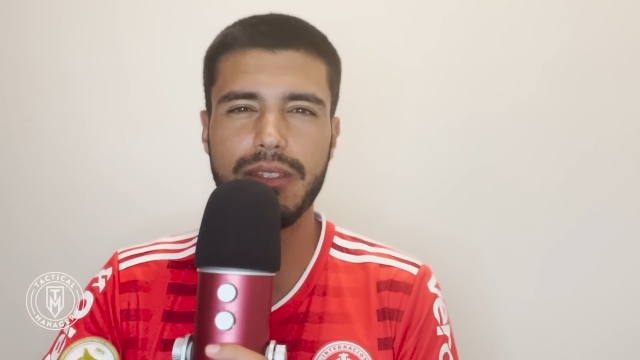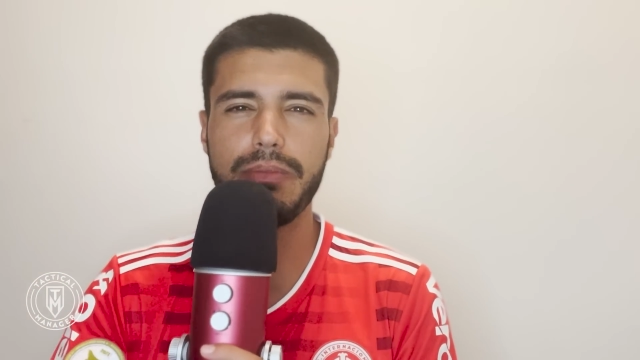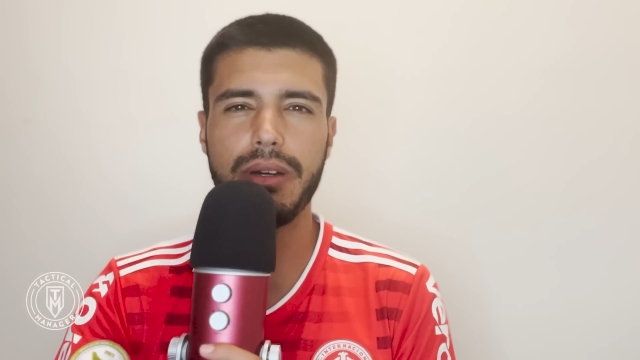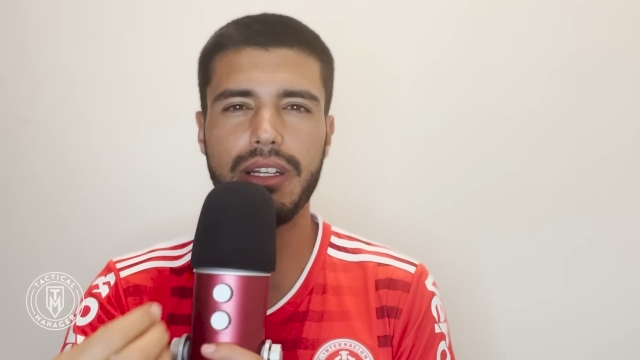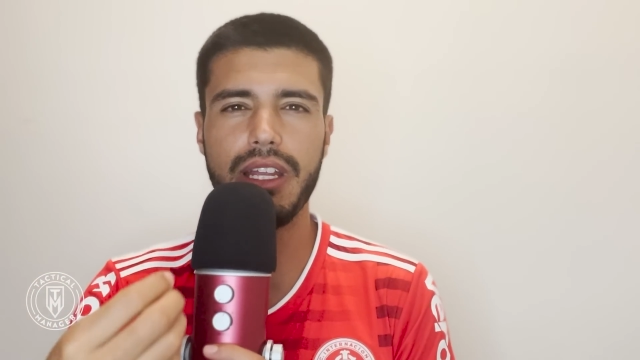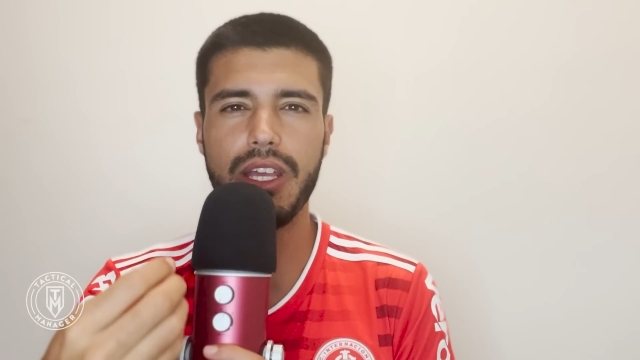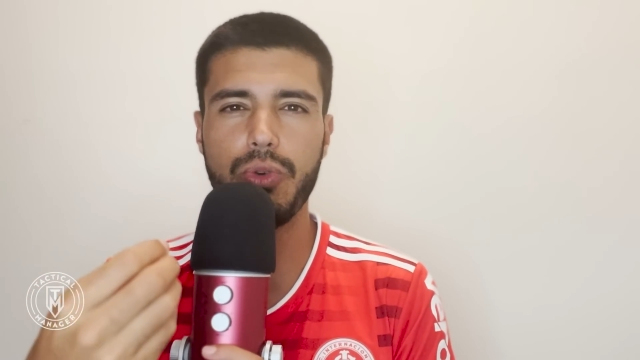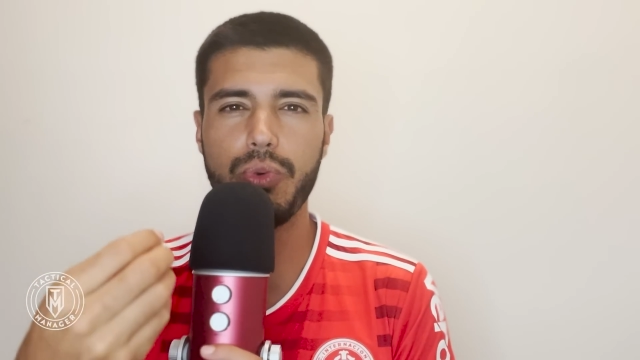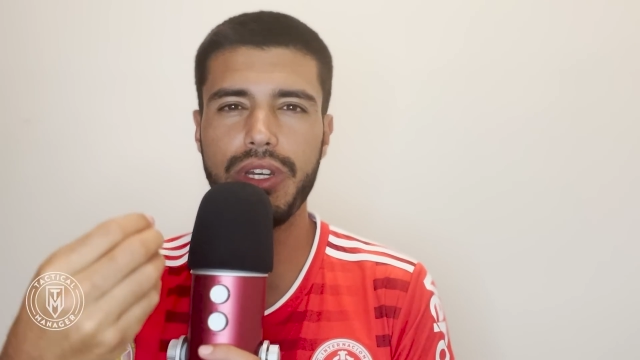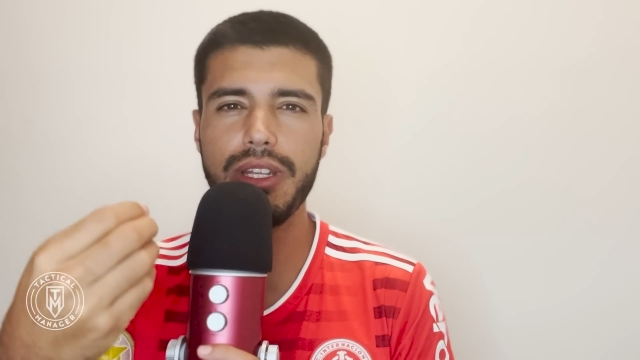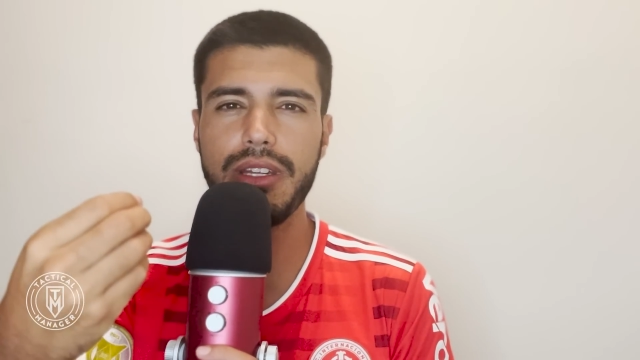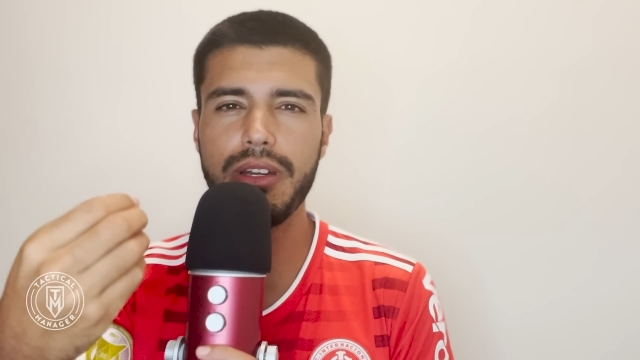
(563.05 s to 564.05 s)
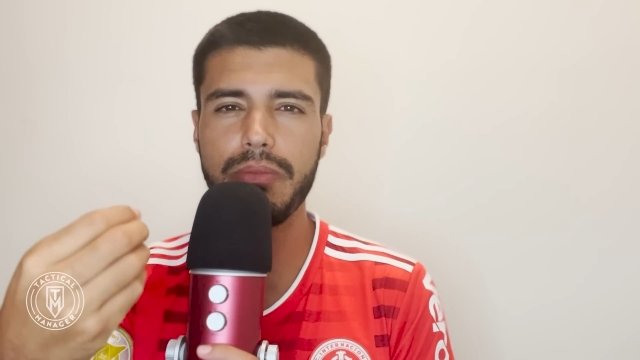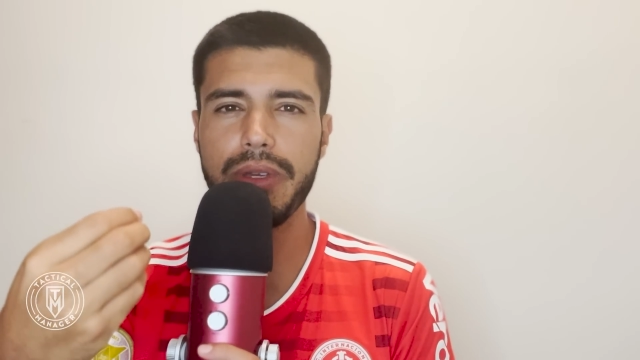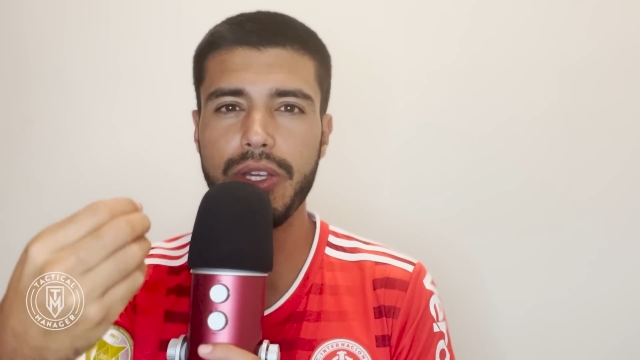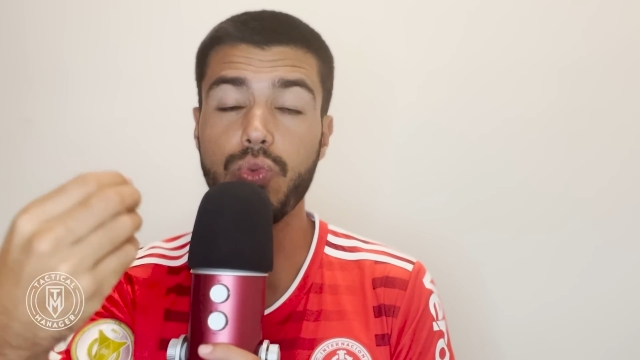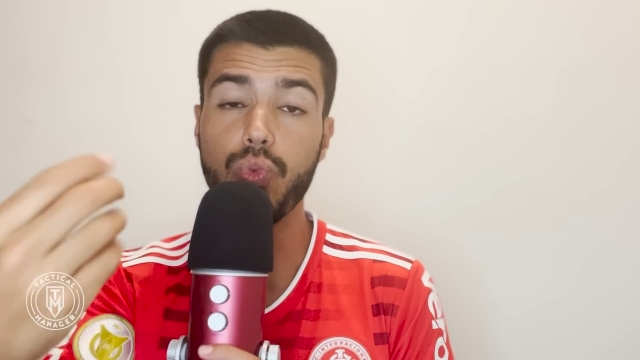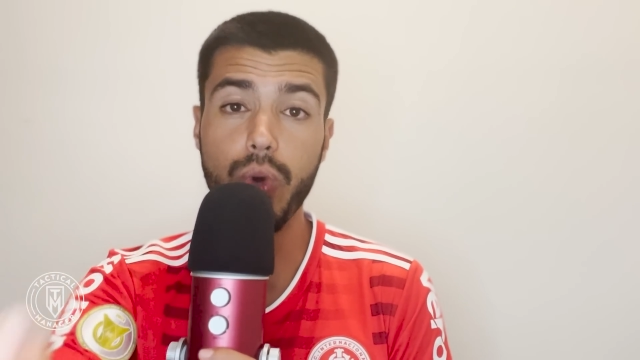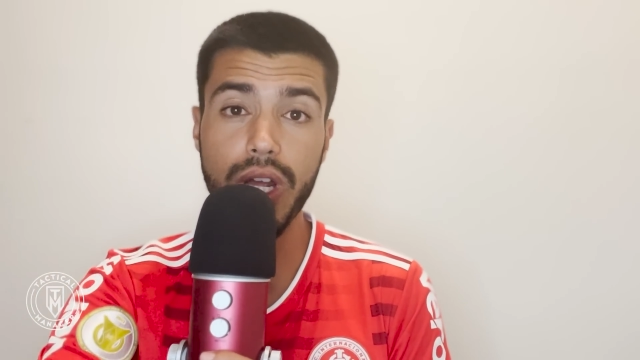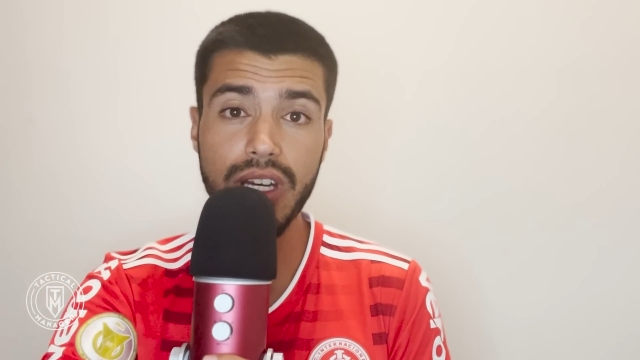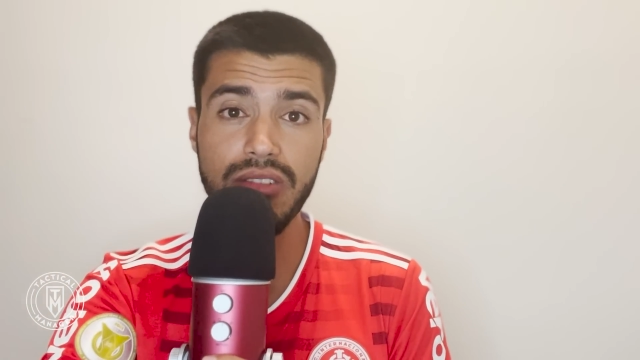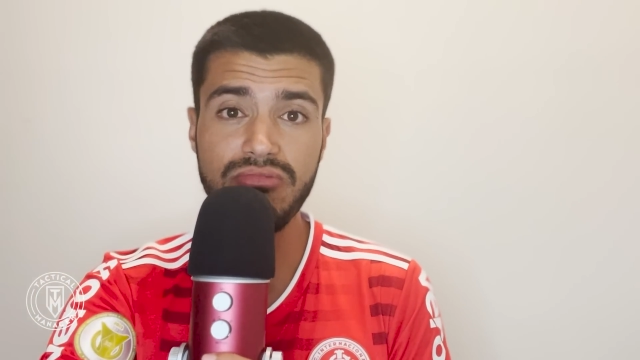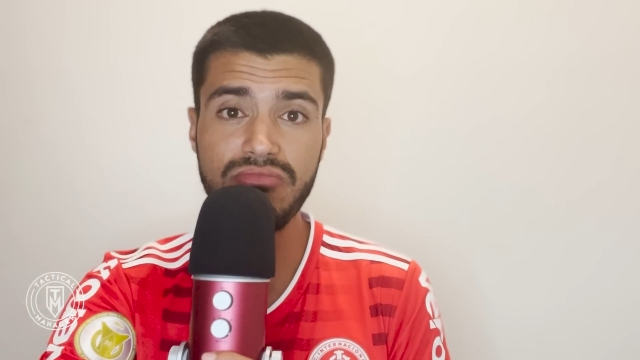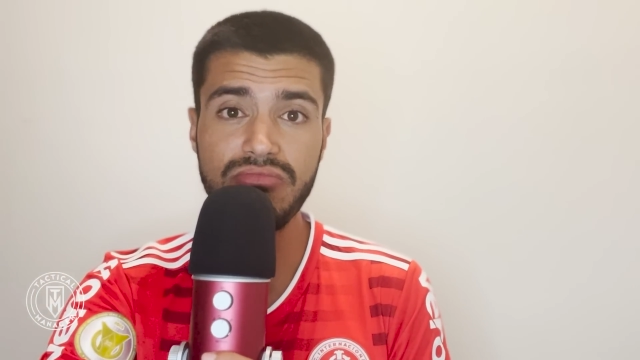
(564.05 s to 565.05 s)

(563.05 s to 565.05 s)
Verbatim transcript: but it would either be win